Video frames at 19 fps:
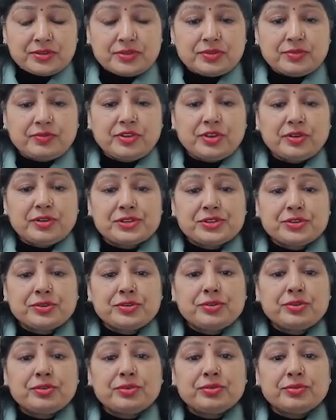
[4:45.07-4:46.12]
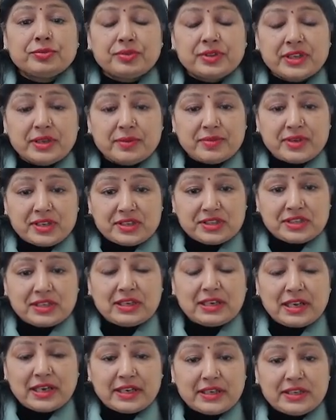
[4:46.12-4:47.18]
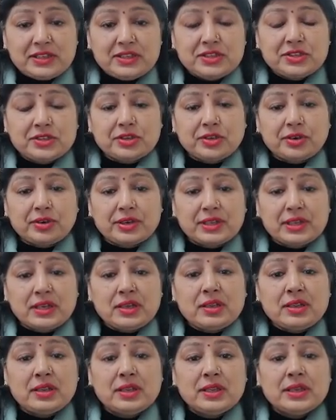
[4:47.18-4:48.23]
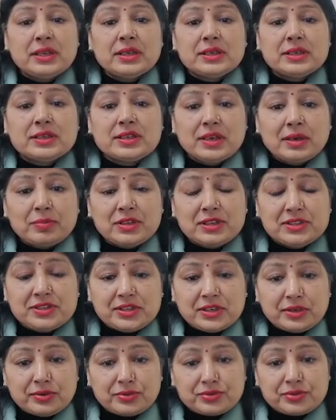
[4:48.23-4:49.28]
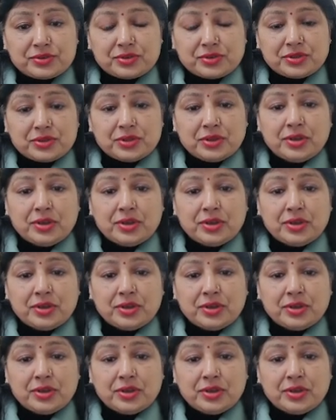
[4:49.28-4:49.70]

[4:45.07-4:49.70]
We also know them as glides or the double sounds.